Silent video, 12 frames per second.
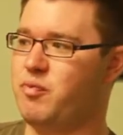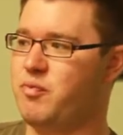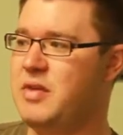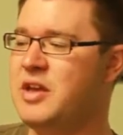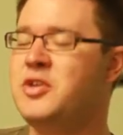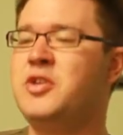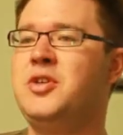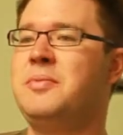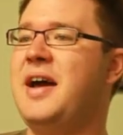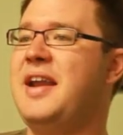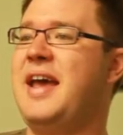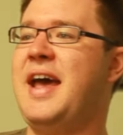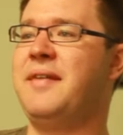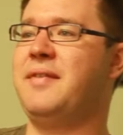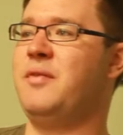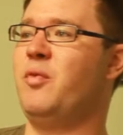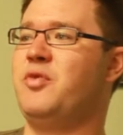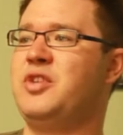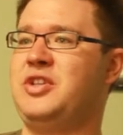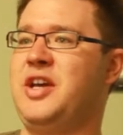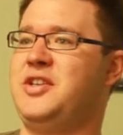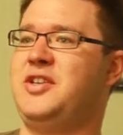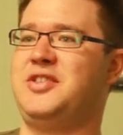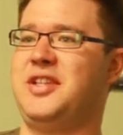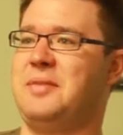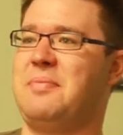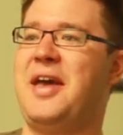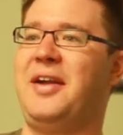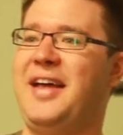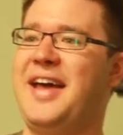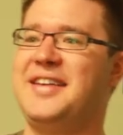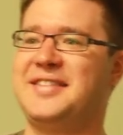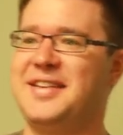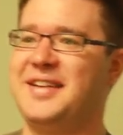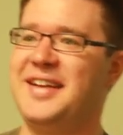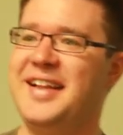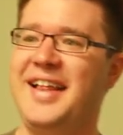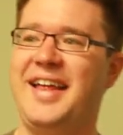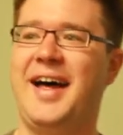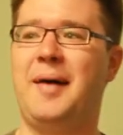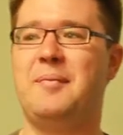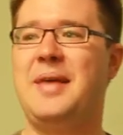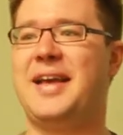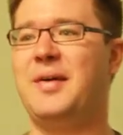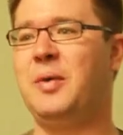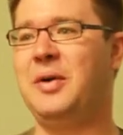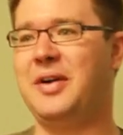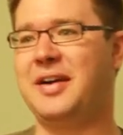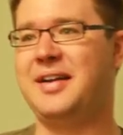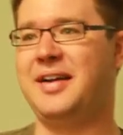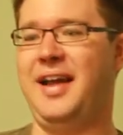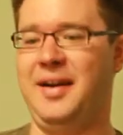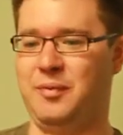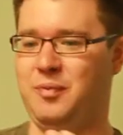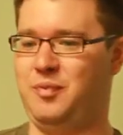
issues you might have and suggestions that the panel has to help make it work. And